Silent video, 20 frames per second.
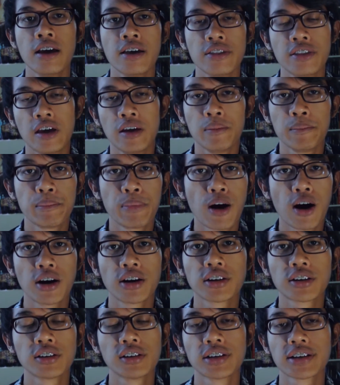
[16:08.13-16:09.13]
then
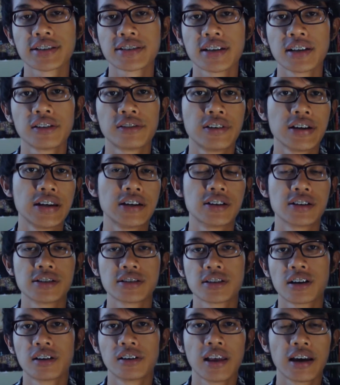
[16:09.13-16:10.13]
particle
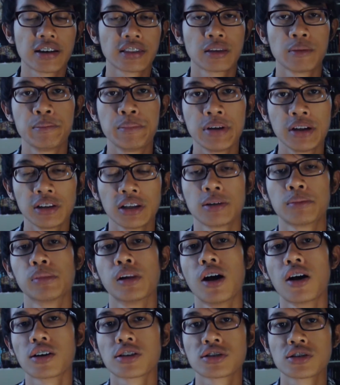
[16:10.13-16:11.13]
accelerators are like the building
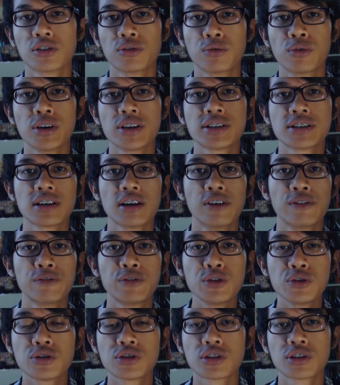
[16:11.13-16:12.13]
blocks of which a
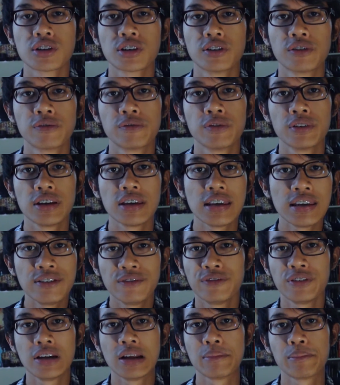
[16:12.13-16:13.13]
future of
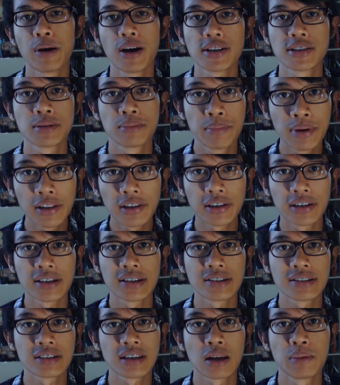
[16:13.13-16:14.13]
infinite
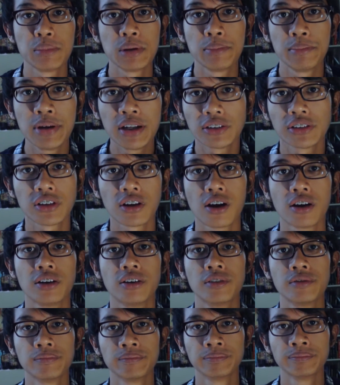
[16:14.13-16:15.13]
possibilities can be built on.
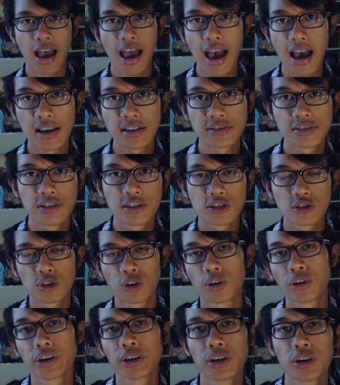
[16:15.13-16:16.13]
As the
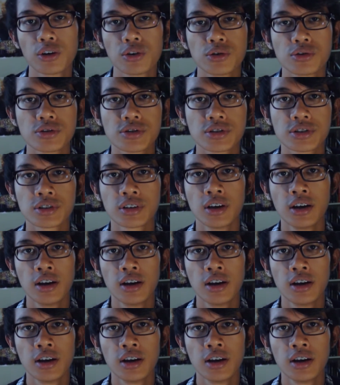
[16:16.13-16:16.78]
story goes,